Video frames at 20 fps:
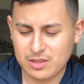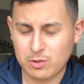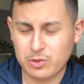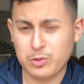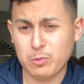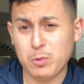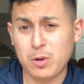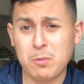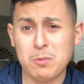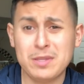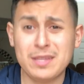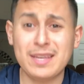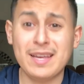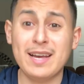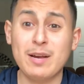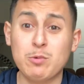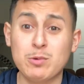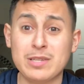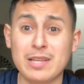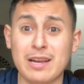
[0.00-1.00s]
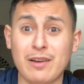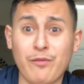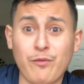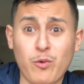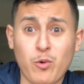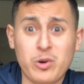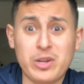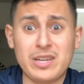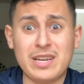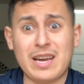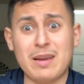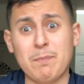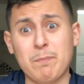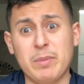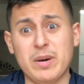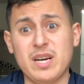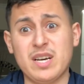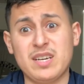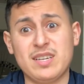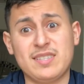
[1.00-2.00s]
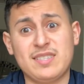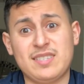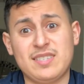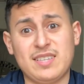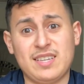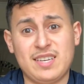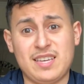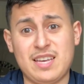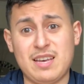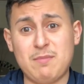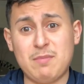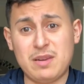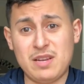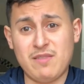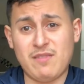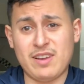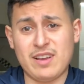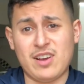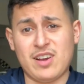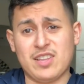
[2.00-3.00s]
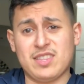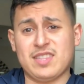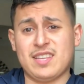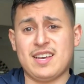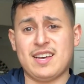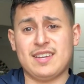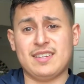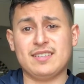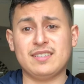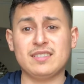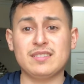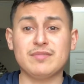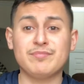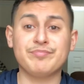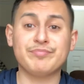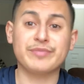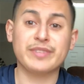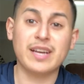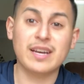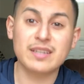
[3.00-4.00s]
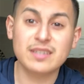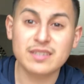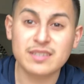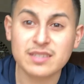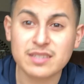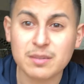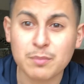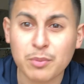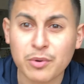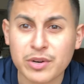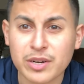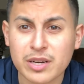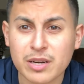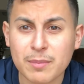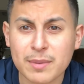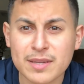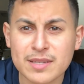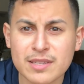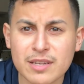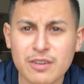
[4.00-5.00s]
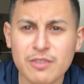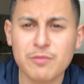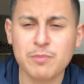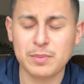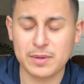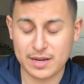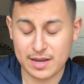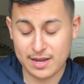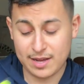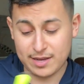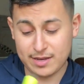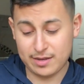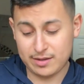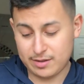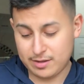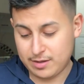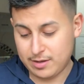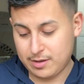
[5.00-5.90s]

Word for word: The one with the egg was like 49 bucks. I can't believe I got that. Kind of disappointed in myself, but I